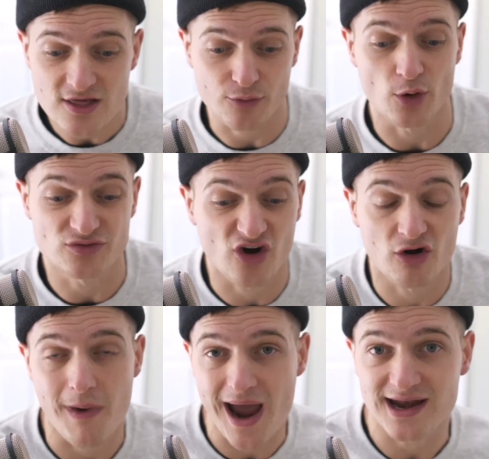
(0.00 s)
throw it into
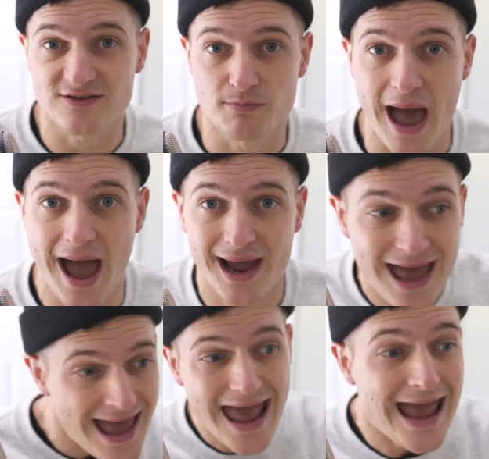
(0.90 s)
Hermione's
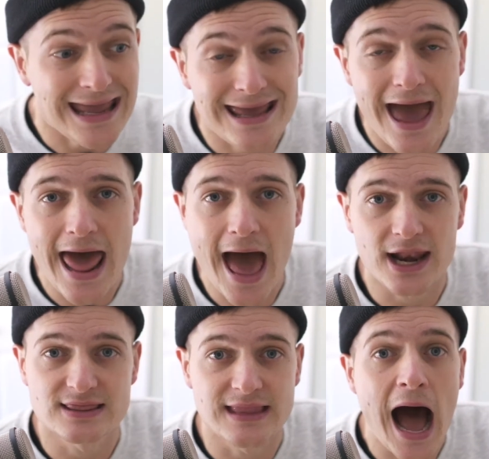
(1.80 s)
bag, and get
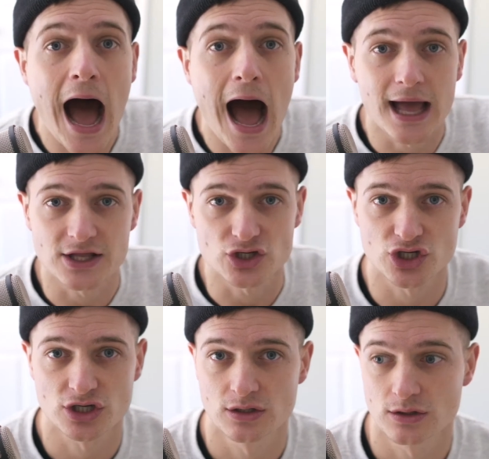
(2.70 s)
out of
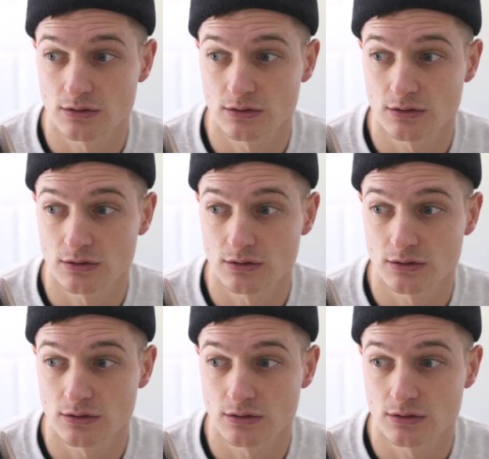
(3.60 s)
Dodge.